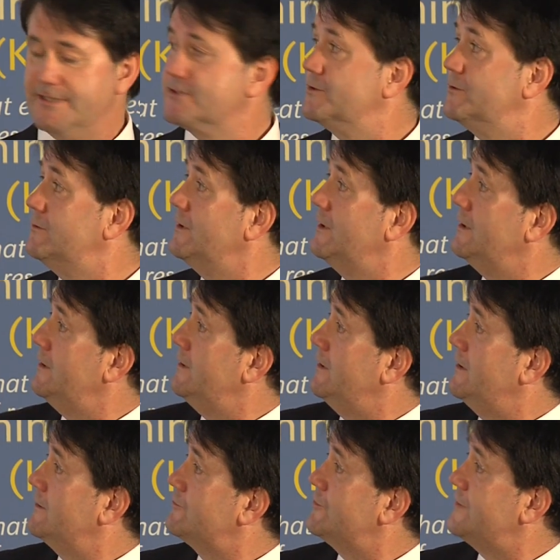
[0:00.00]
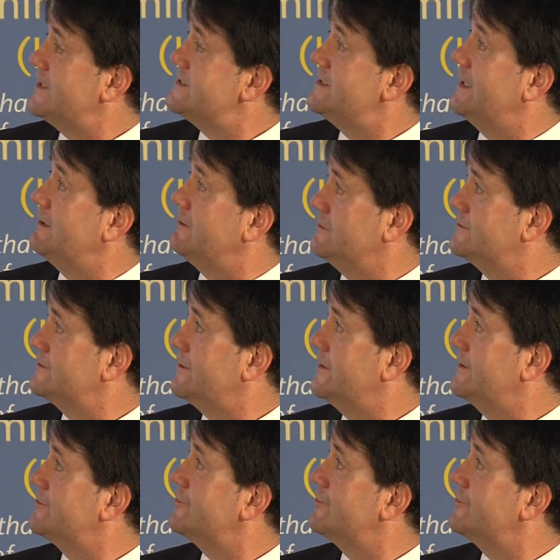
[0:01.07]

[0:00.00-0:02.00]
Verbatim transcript: So traditionally, sorry,